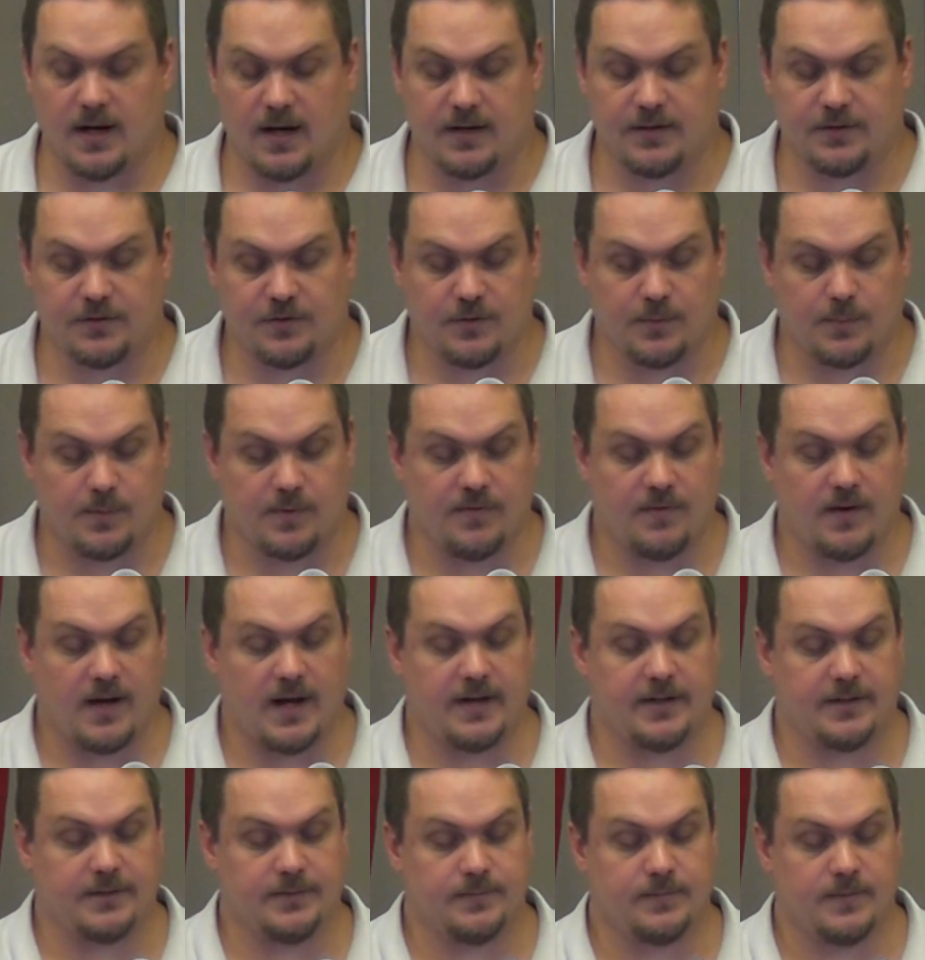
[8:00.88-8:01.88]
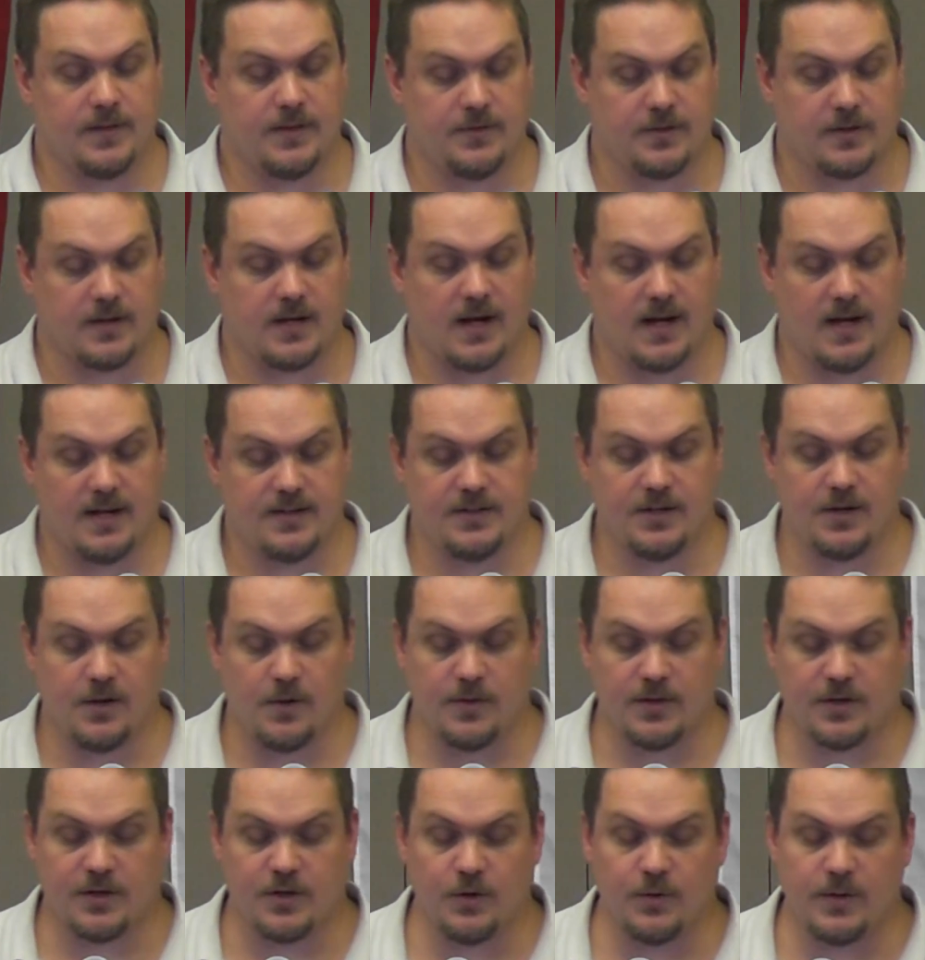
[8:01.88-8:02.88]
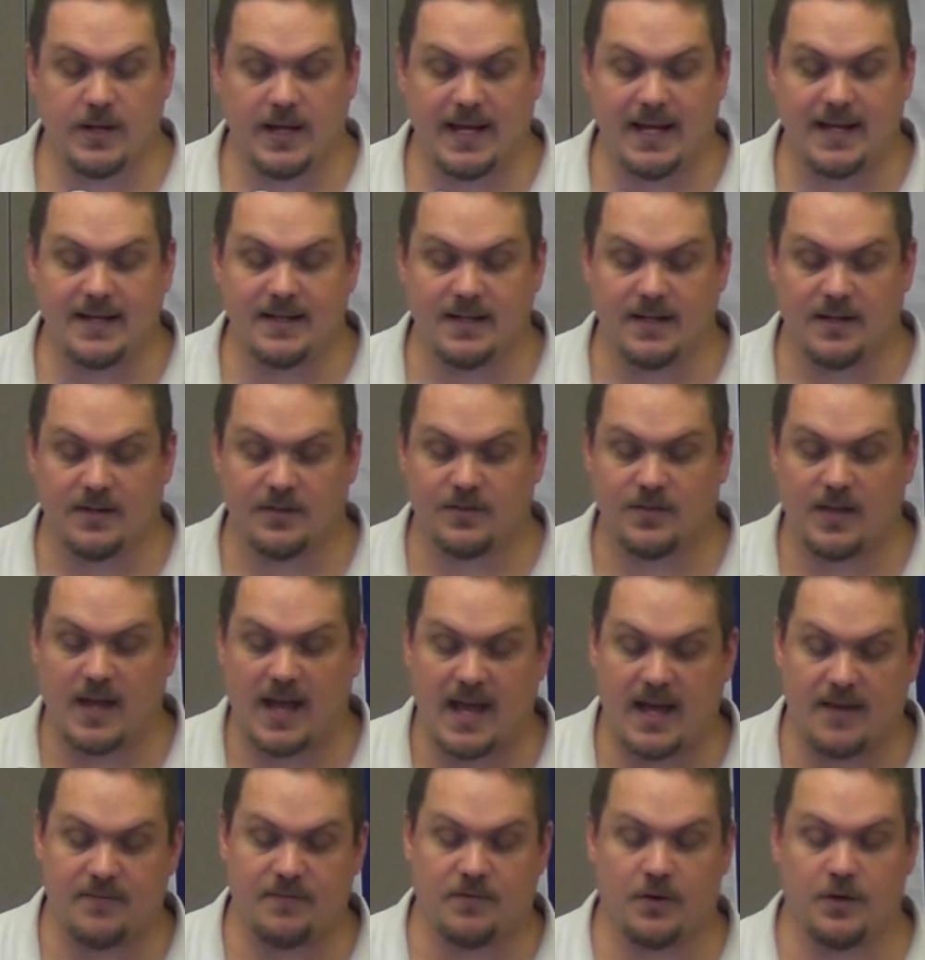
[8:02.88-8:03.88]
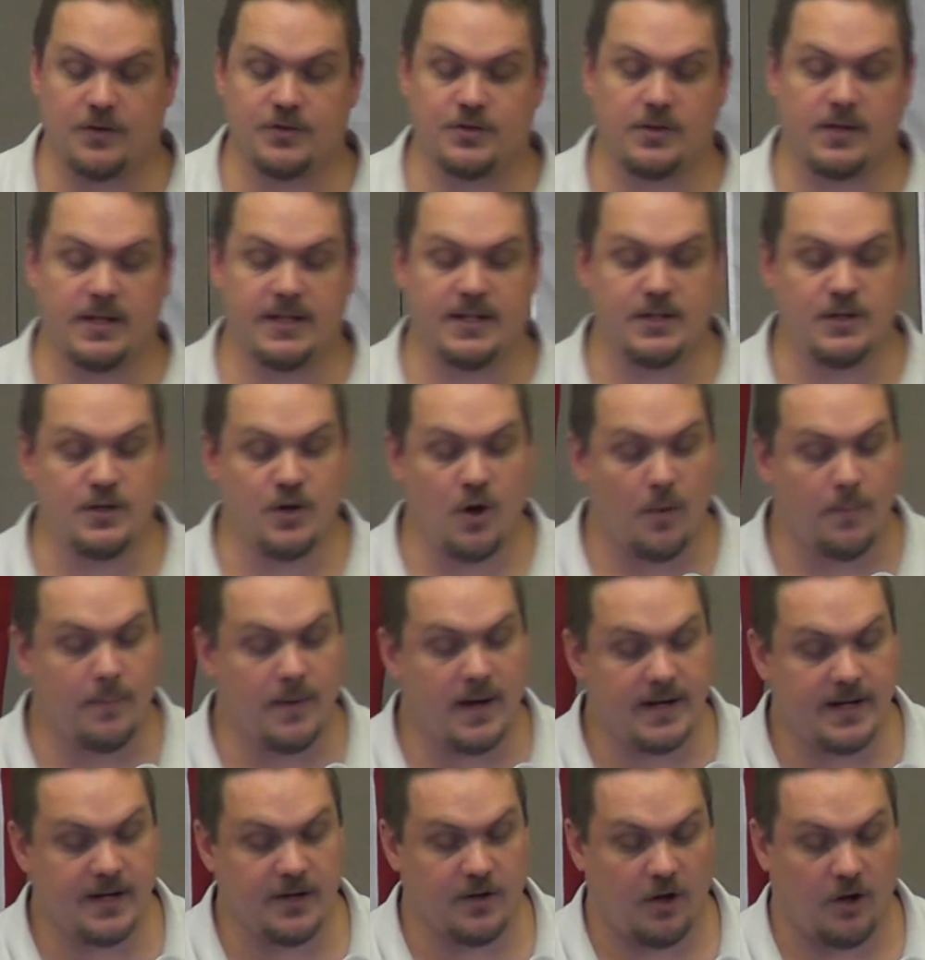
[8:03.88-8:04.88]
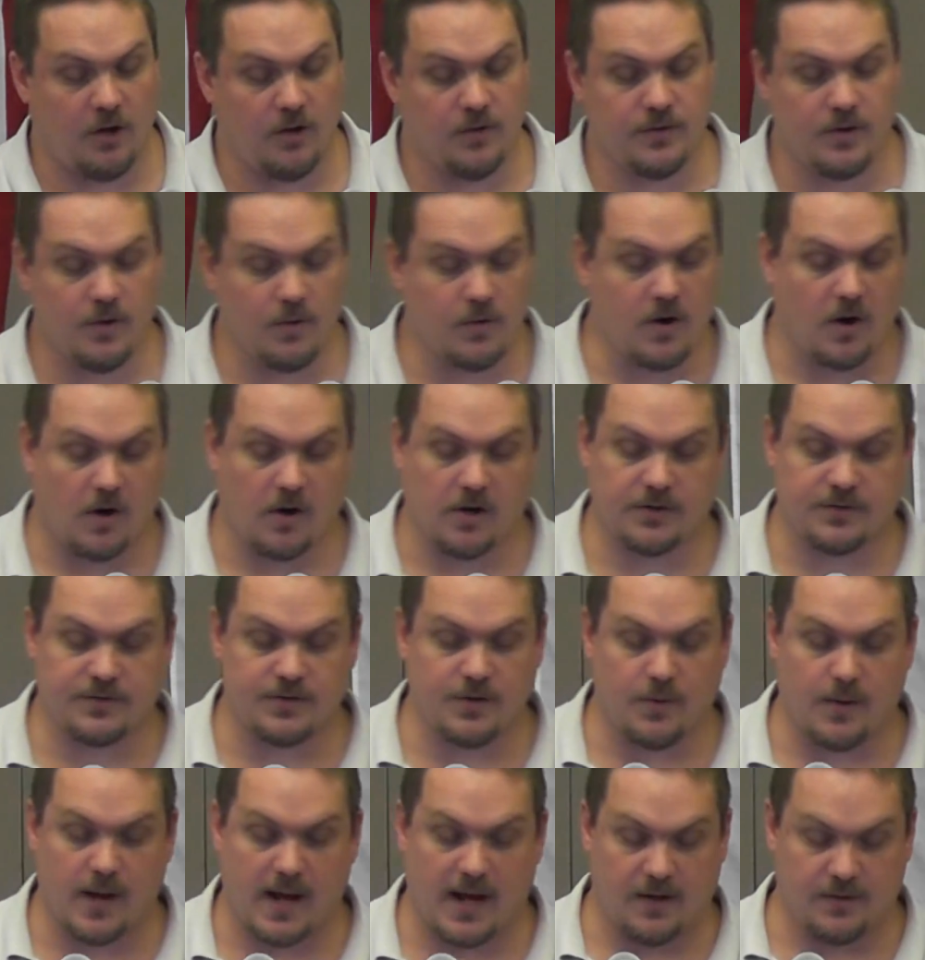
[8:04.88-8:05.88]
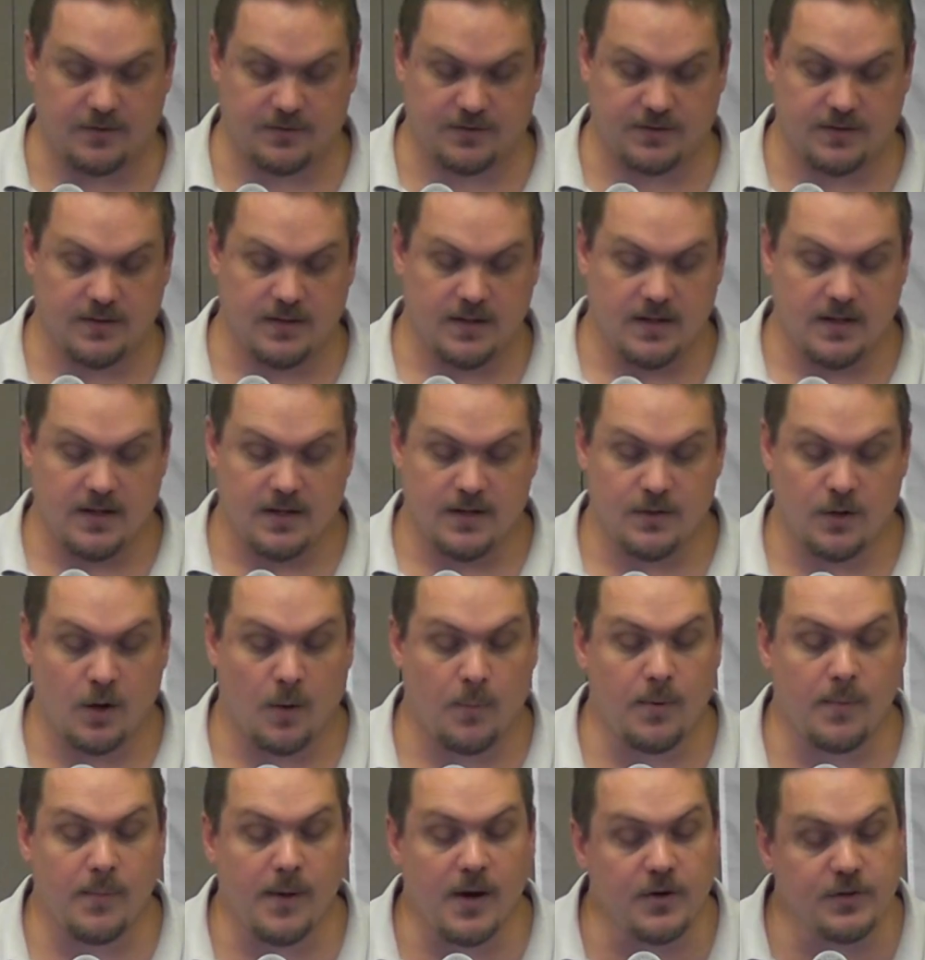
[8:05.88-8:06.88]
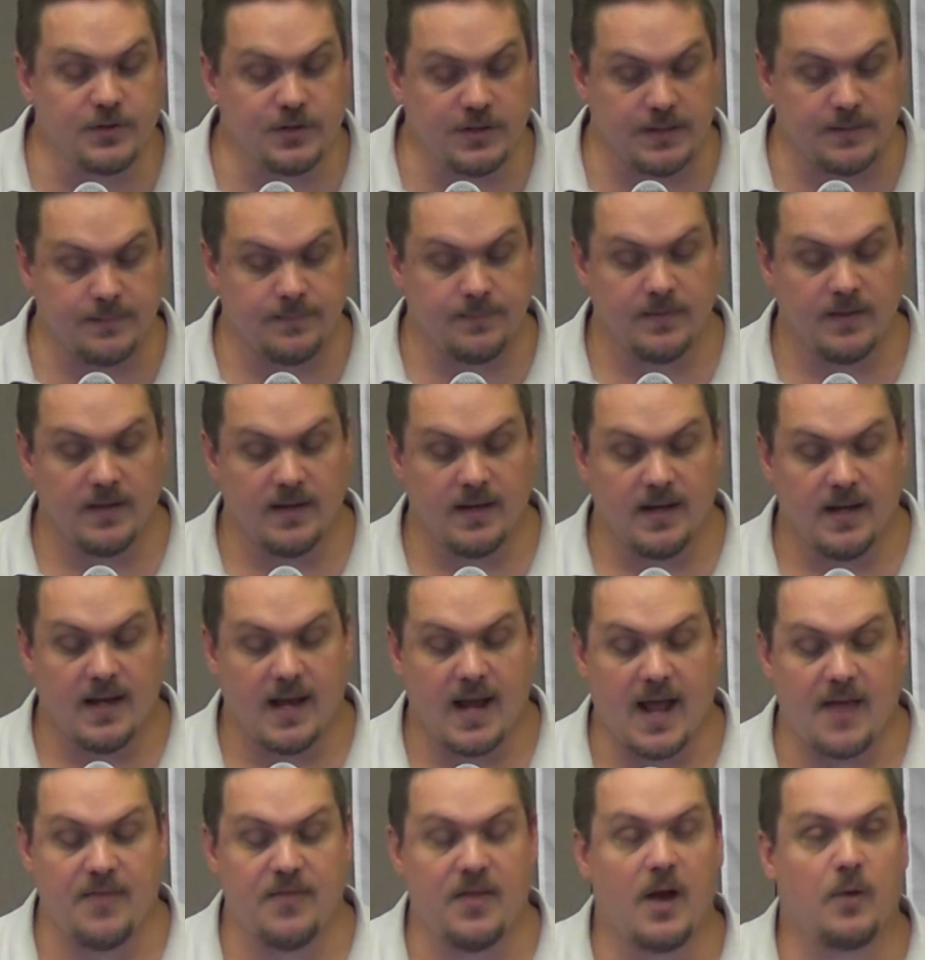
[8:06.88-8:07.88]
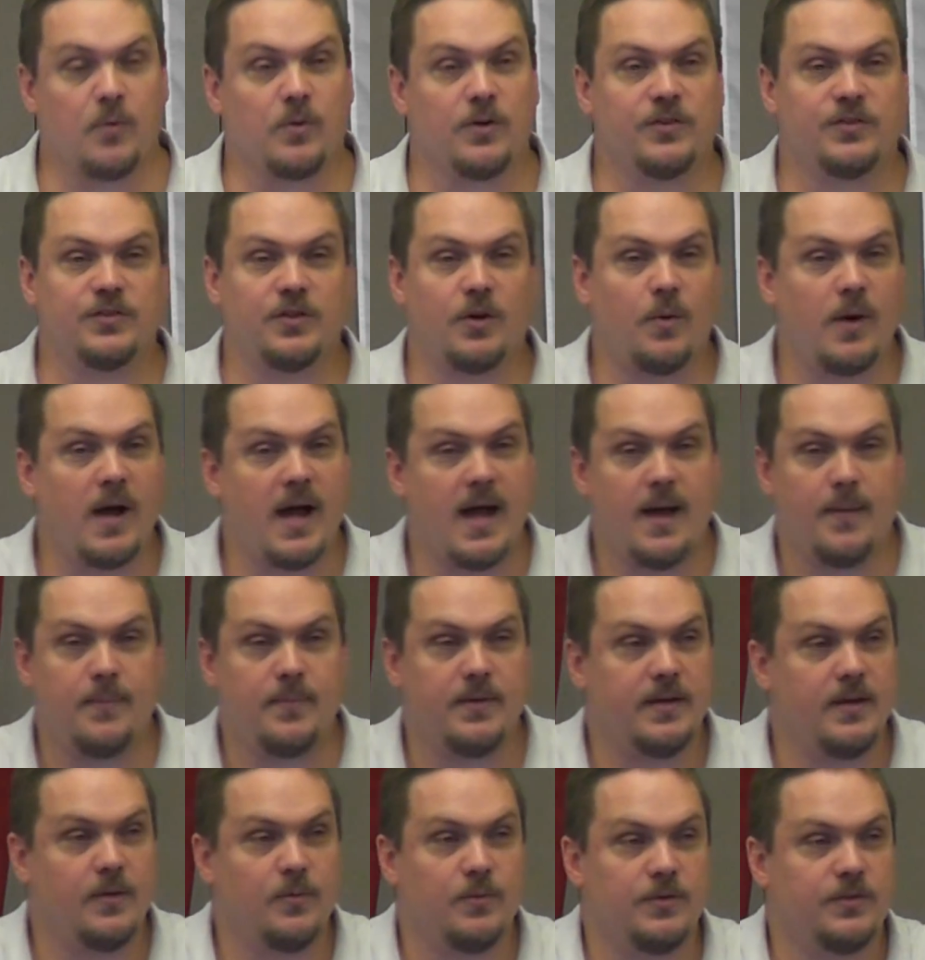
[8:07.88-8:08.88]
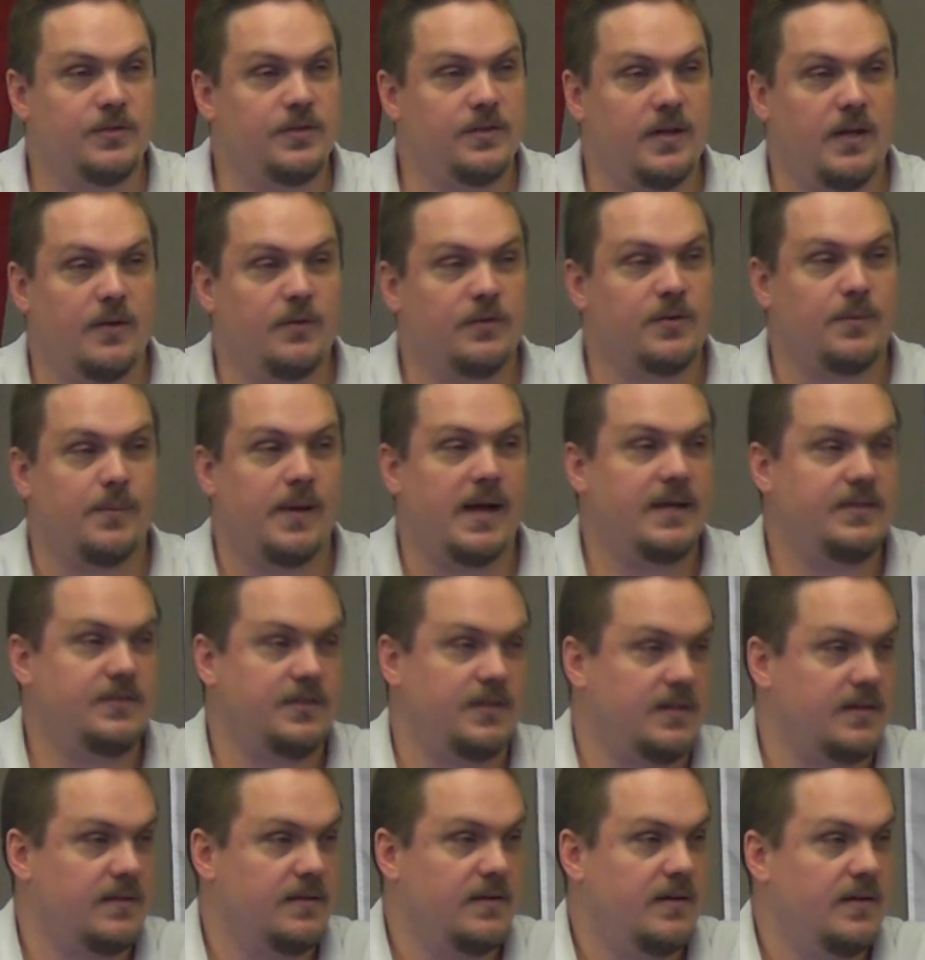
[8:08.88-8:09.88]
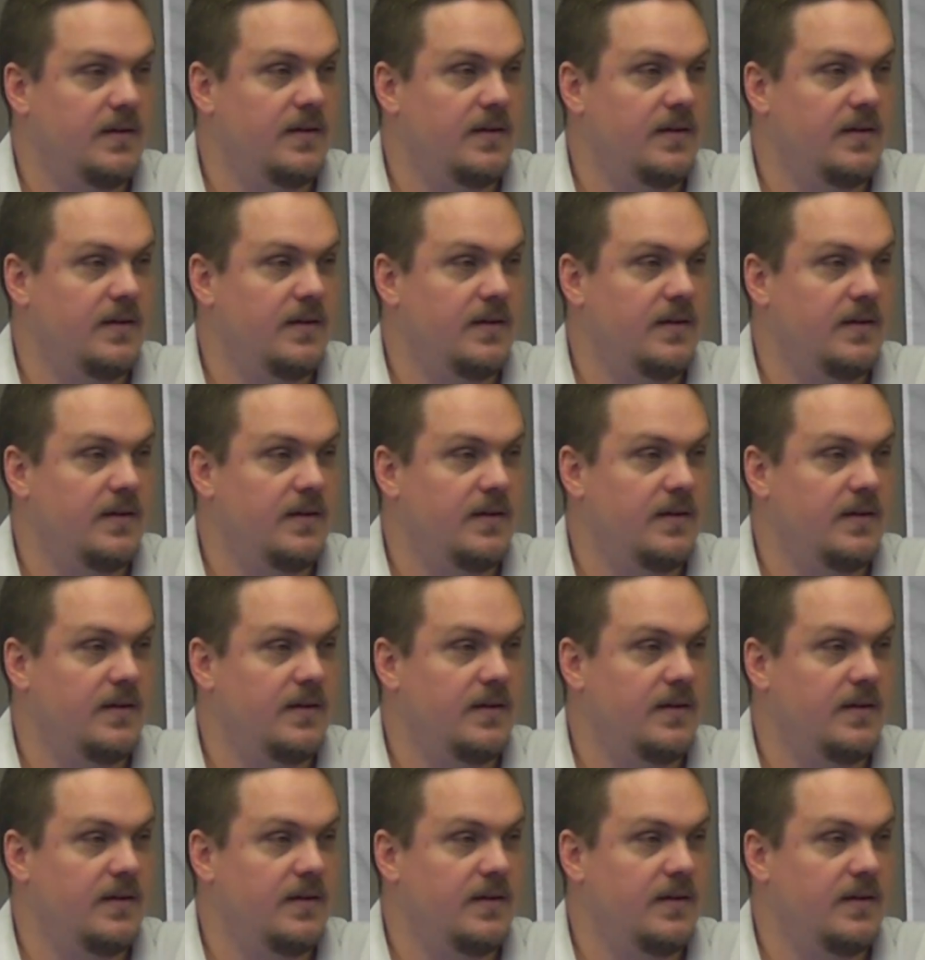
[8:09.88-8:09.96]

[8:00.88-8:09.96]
God is their provider and their guide. You know, the Kuna Indians, they had virtually no money at all, no cars, no house, no promotion, and they were so happy, it was amazing.